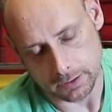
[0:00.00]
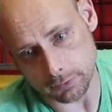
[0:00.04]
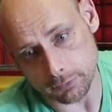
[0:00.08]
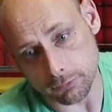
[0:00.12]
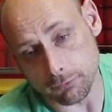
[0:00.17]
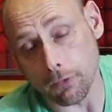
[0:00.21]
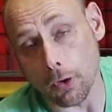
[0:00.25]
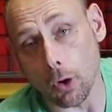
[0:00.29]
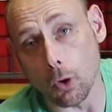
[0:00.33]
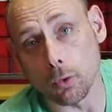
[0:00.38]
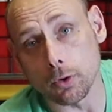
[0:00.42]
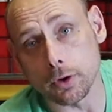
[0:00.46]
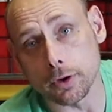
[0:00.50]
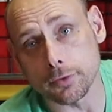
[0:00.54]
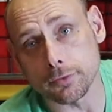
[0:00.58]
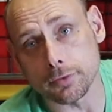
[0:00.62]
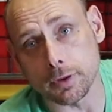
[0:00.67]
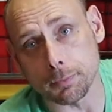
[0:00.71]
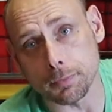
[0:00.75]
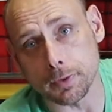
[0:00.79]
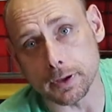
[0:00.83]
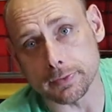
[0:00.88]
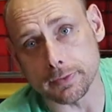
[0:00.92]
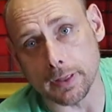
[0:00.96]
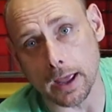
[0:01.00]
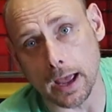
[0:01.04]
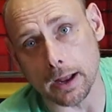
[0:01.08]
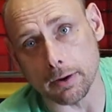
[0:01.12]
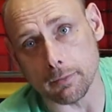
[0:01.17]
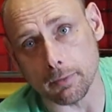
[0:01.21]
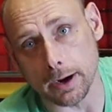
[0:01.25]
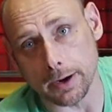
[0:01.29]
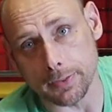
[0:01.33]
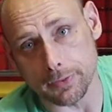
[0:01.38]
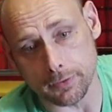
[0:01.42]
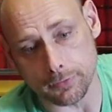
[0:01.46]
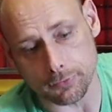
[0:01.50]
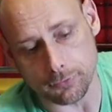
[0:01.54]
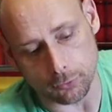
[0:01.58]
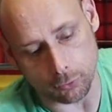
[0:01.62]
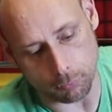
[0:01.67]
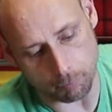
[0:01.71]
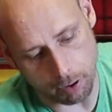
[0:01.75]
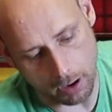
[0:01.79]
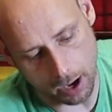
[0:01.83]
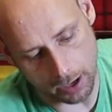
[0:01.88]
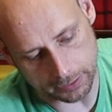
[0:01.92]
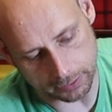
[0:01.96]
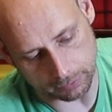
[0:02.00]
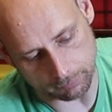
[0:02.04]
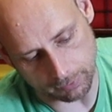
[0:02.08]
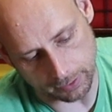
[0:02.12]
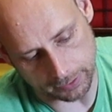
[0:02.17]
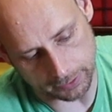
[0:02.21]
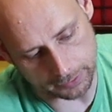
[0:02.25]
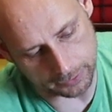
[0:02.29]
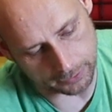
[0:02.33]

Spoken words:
phone or something like that right in this little pocket right